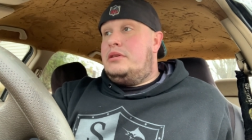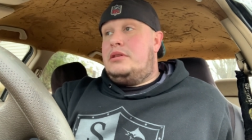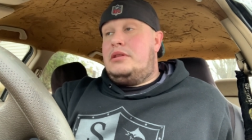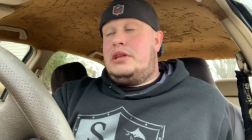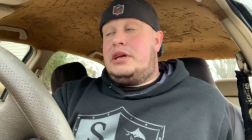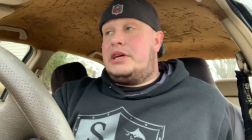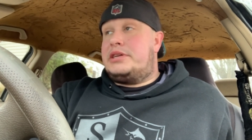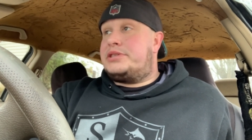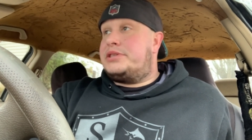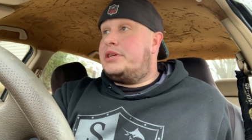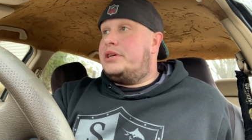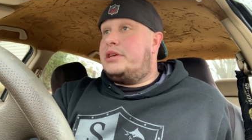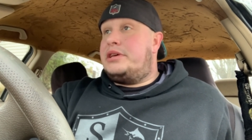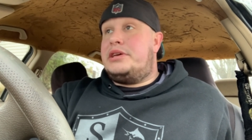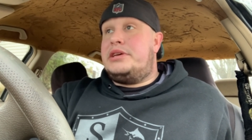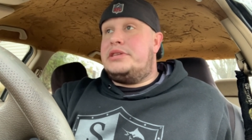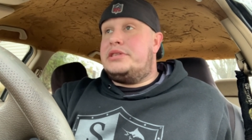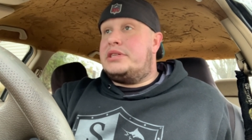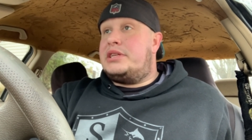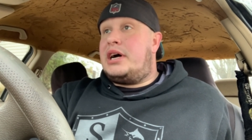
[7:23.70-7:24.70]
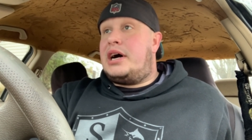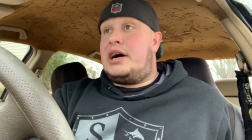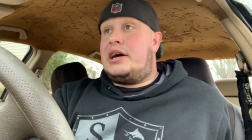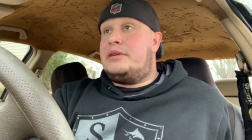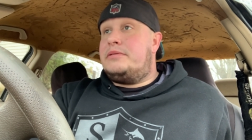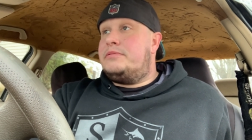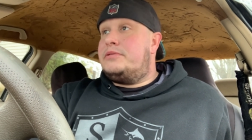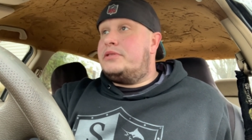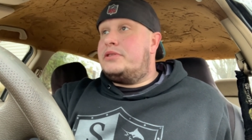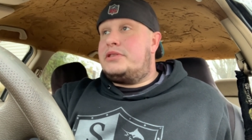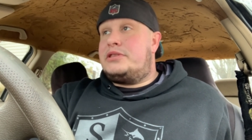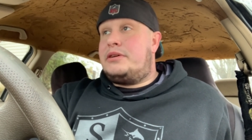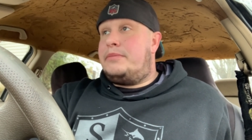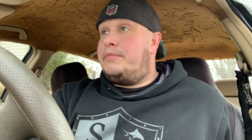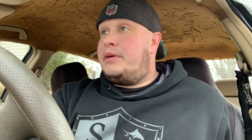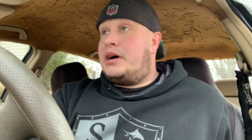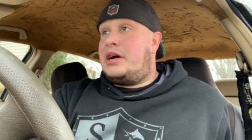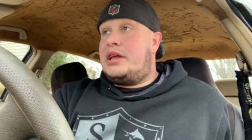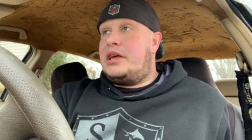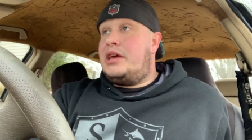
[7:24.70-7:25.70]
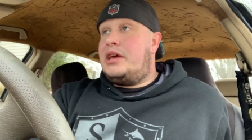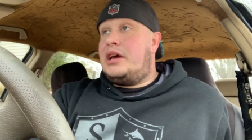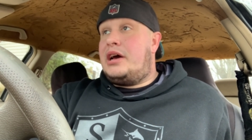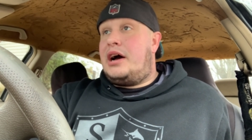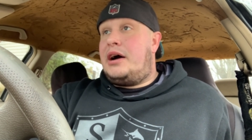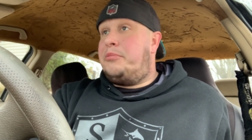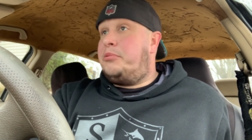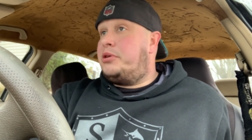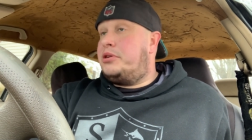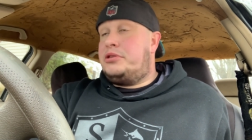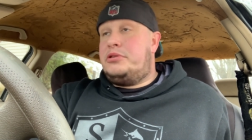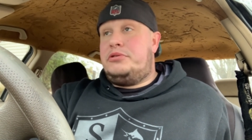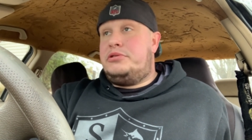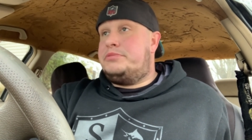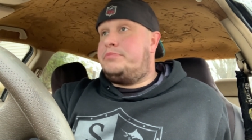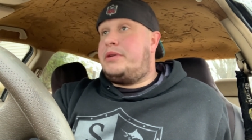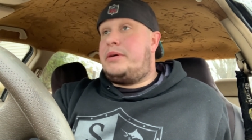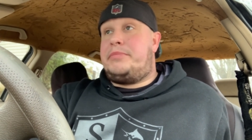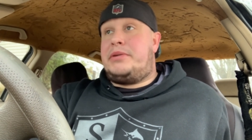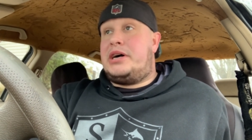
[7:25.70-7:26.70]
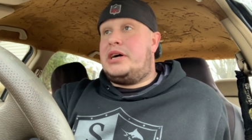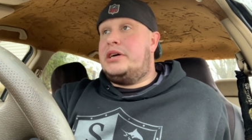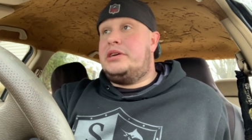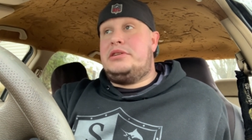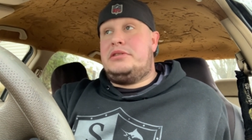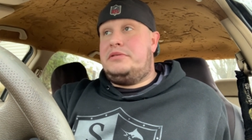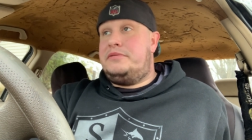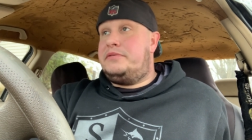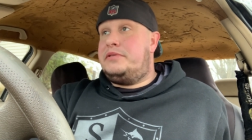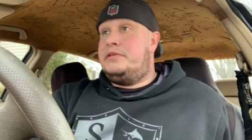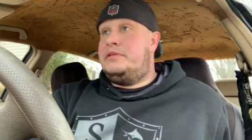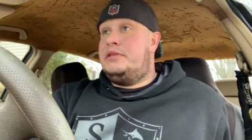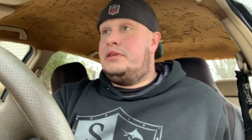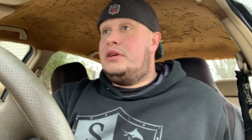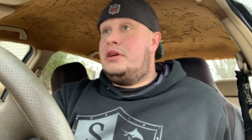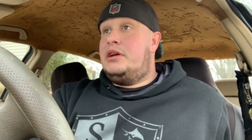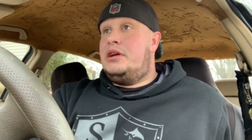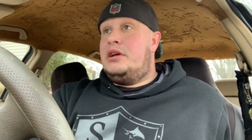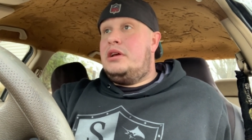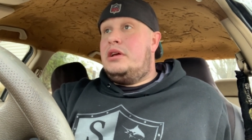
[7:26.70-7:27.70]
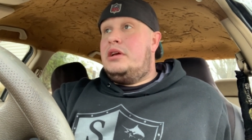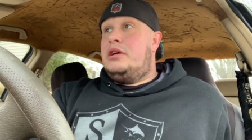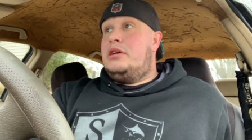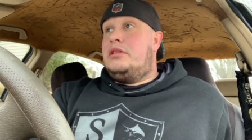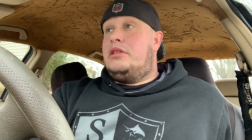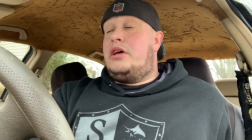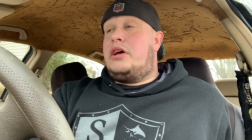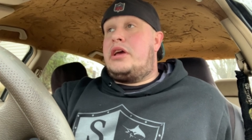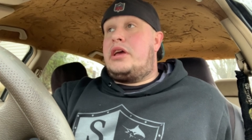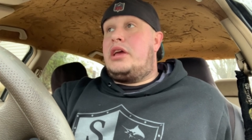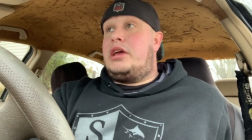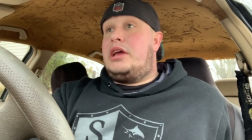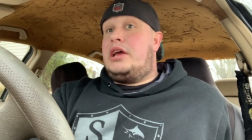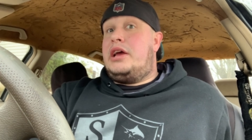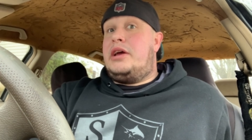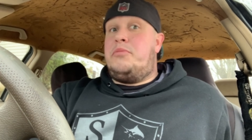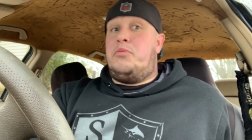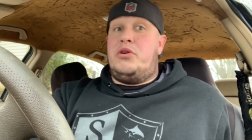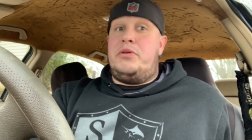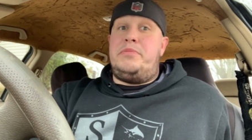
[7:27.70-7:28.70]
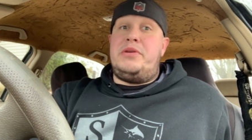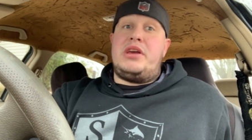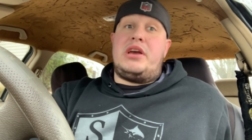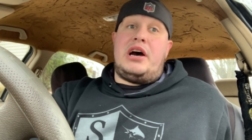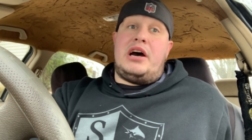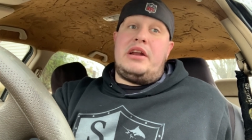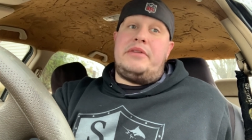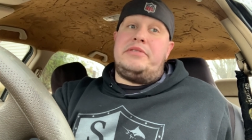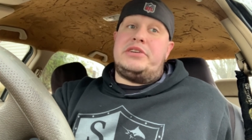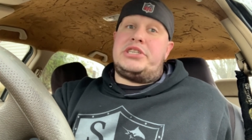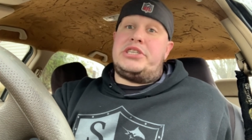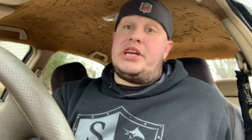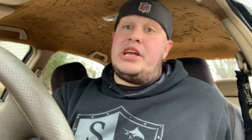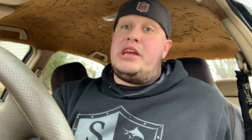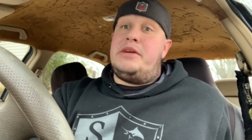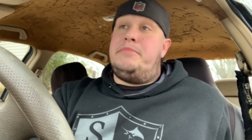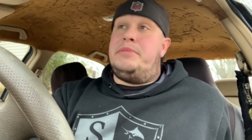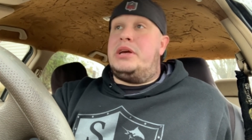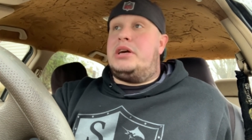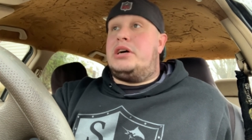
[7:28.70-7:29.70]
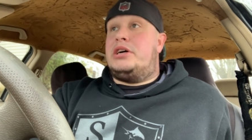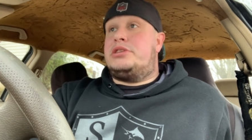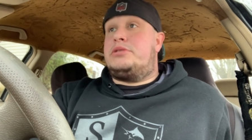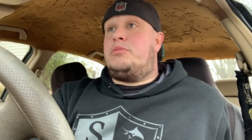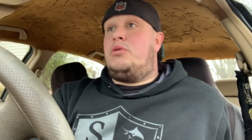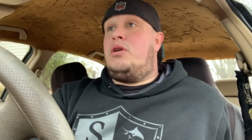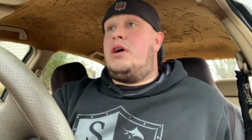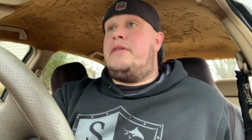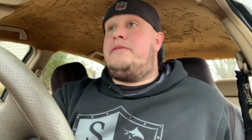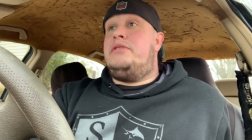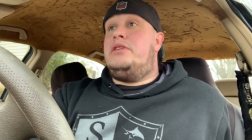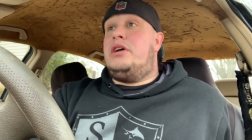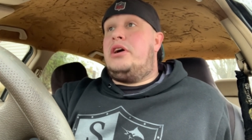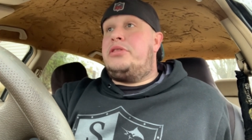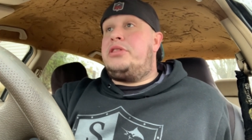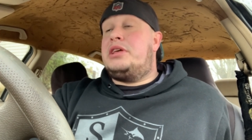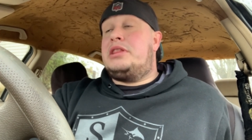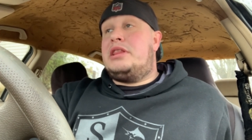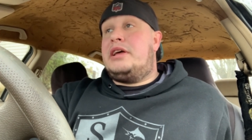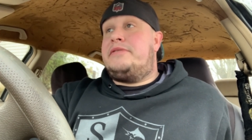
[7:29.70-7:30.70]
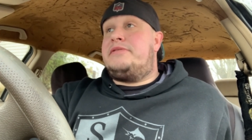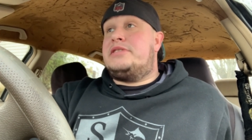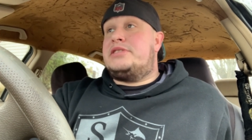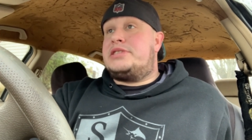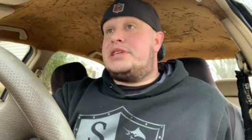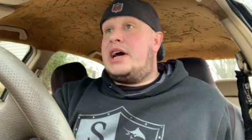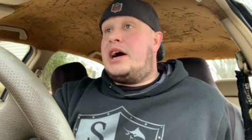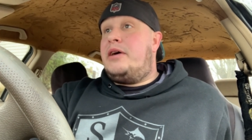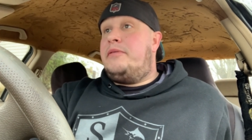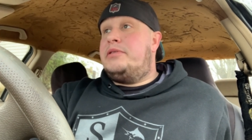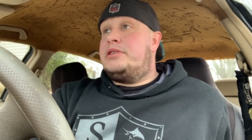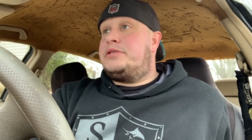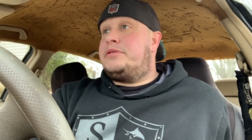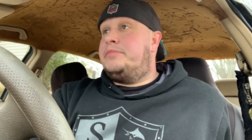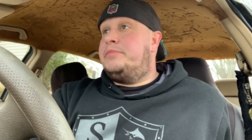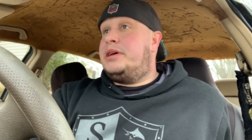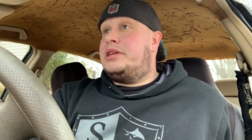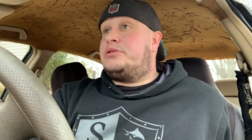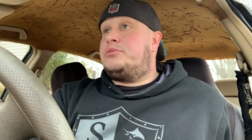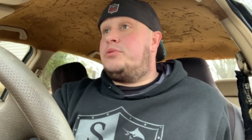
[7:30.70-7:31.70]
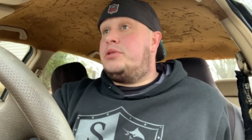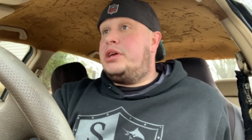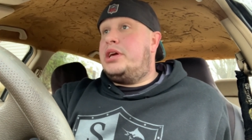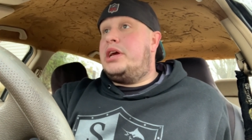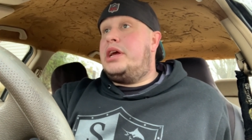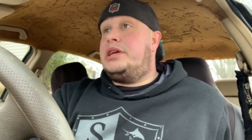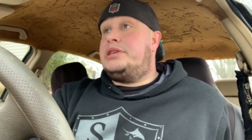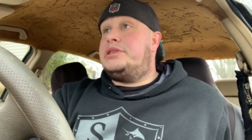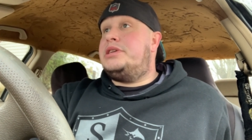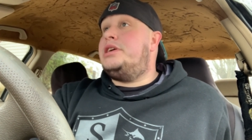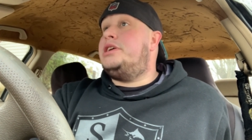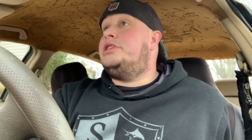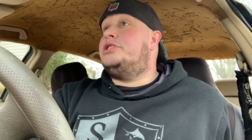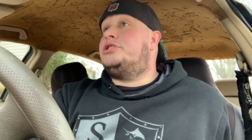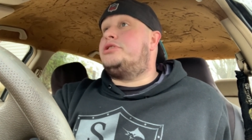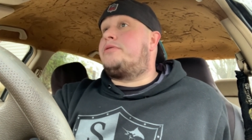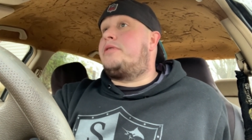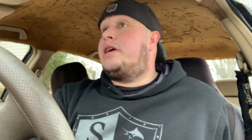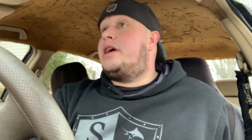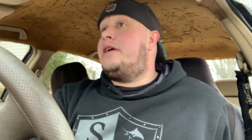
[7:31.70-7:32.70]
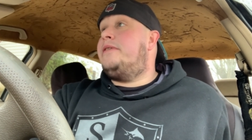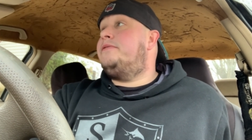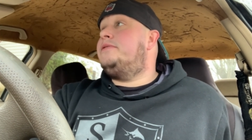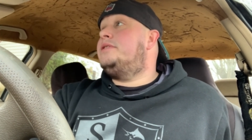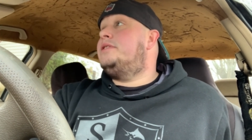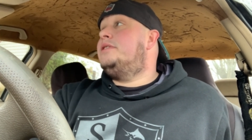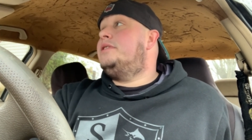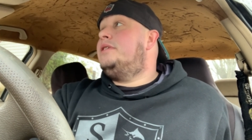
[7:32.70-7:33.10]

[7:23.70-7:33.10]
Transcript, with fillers: like I said, he's not somebody I want to lose my mind over. Like, it would be kind of a shame because we'll have nothing left to salvage from that 2018 draft